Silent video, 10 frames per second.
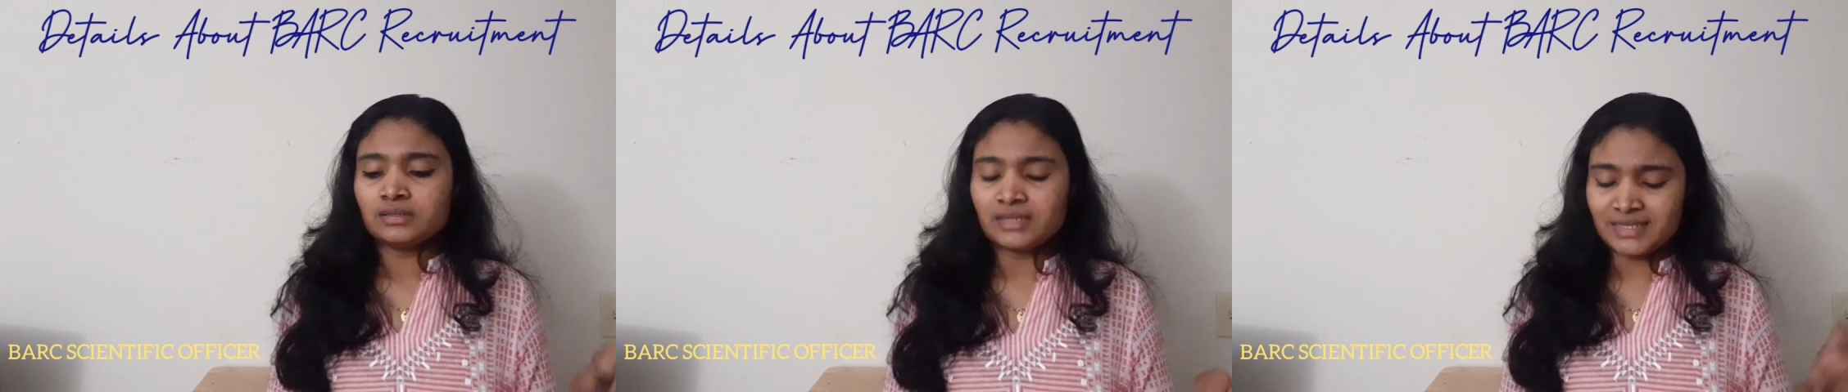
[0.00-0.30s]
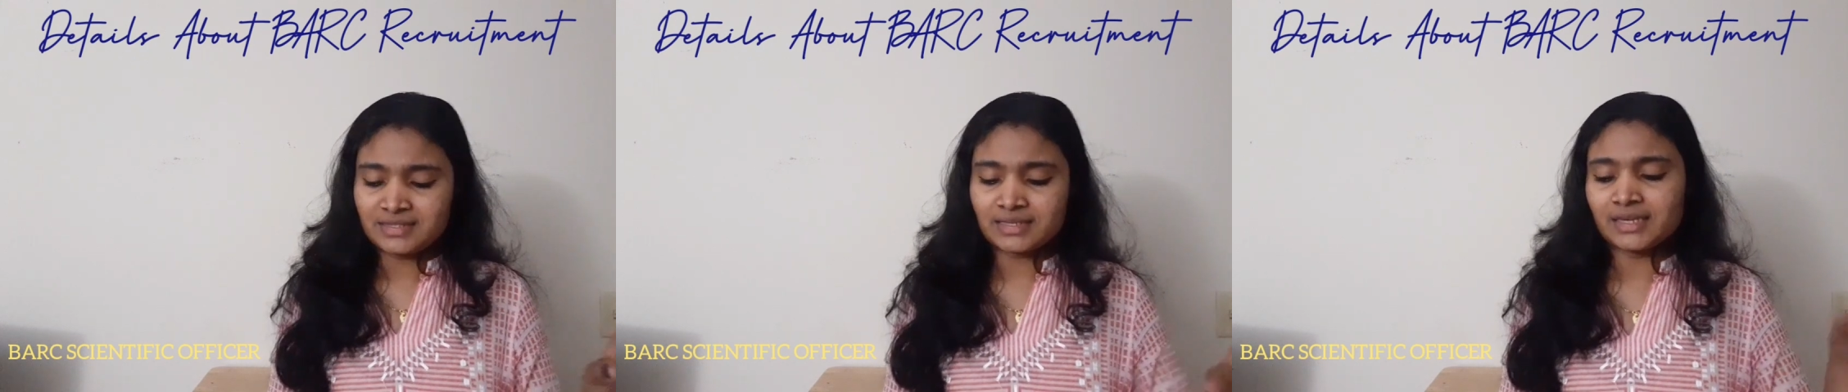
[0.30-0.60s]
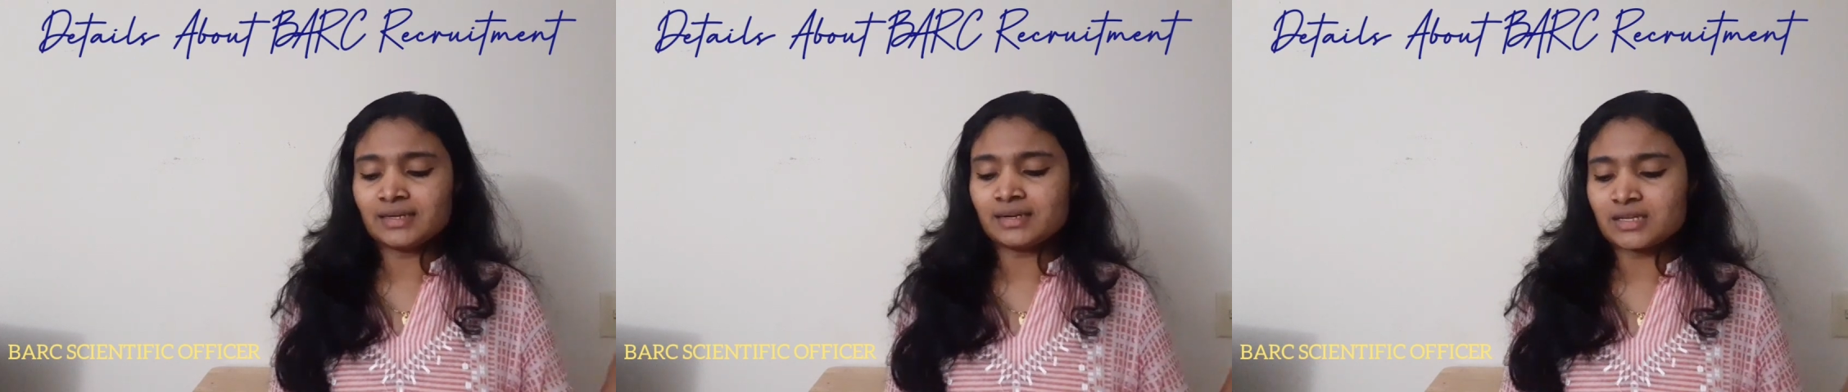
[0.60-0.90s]
that is
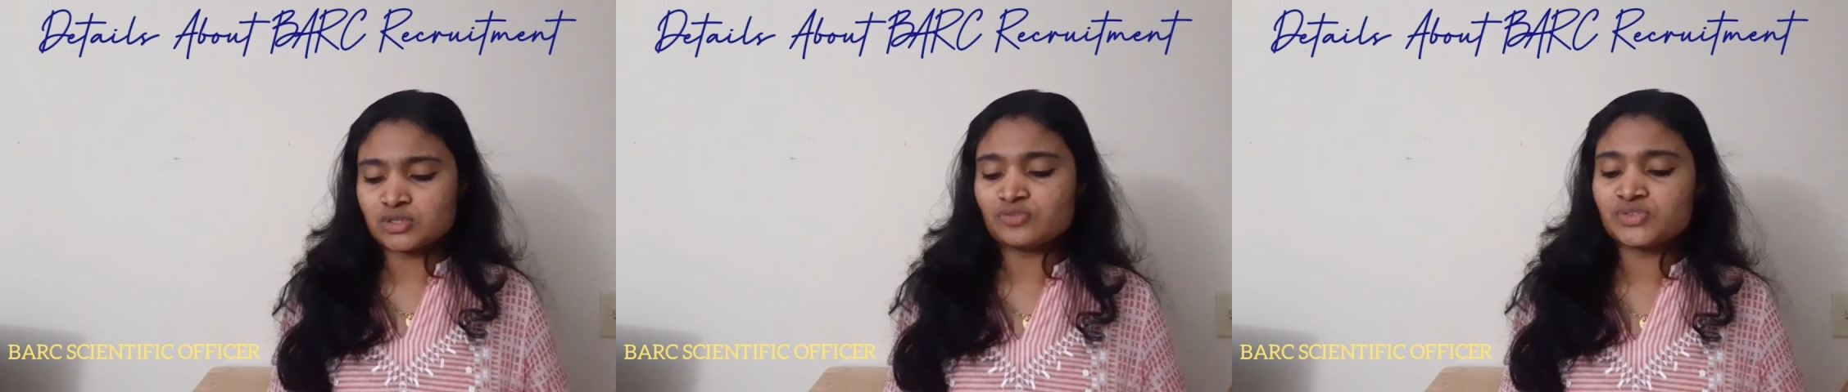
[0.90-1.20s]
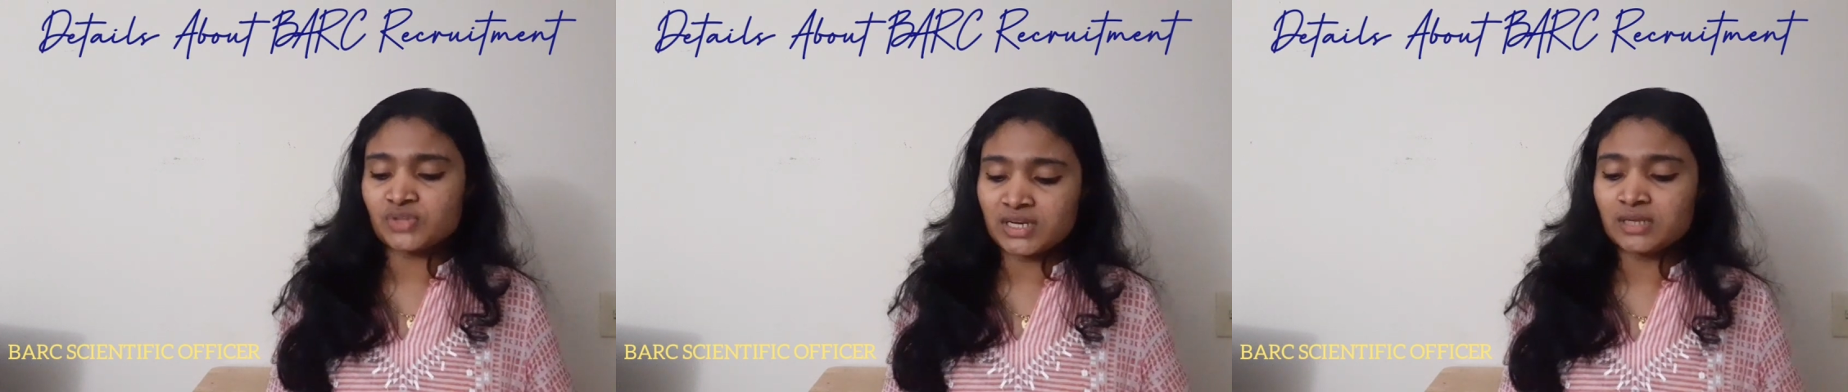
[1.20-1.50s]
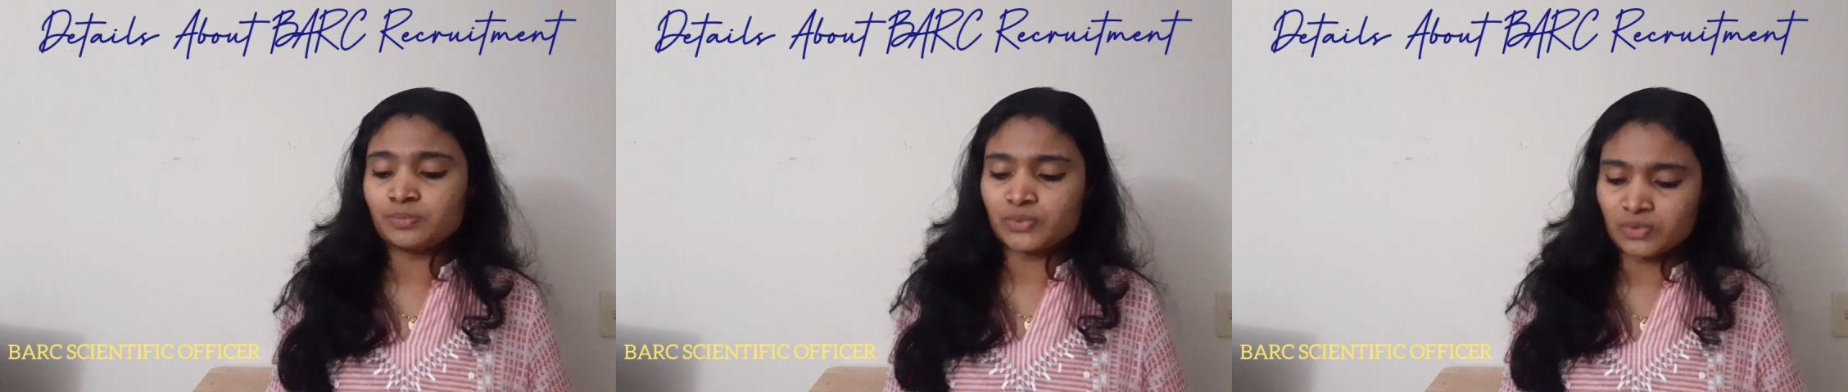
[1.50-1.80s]
second class of
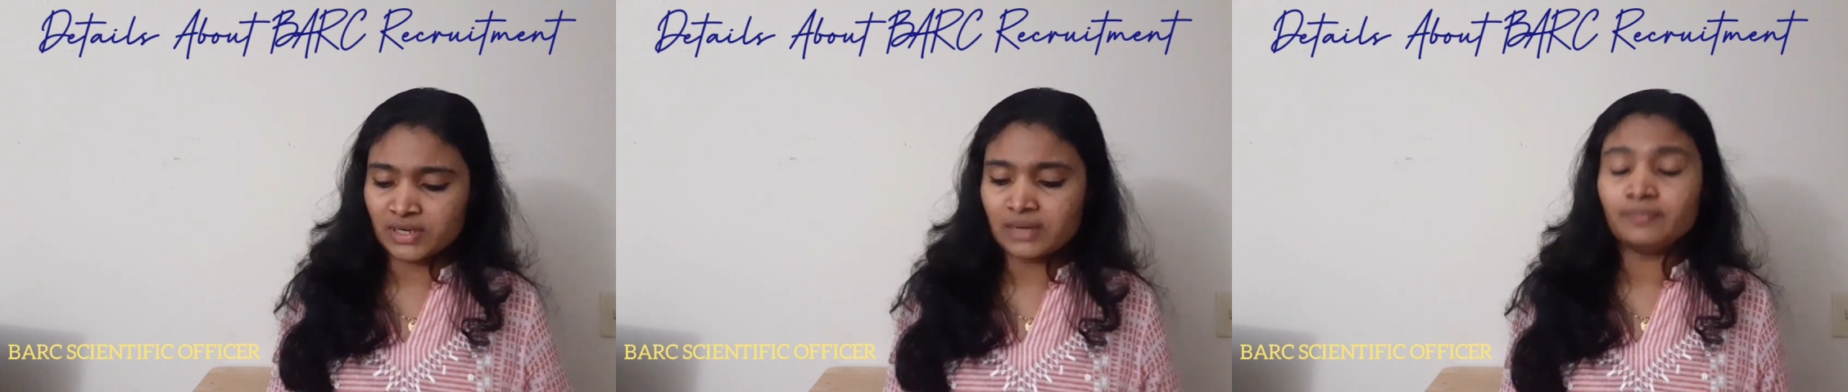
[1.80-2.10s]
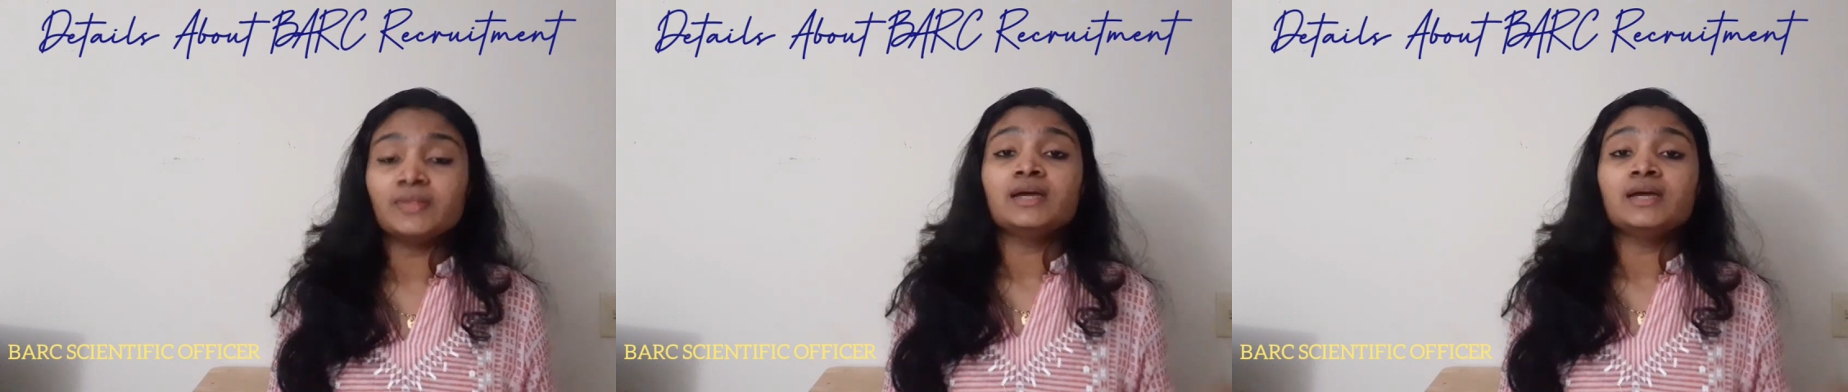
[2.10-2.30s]
training program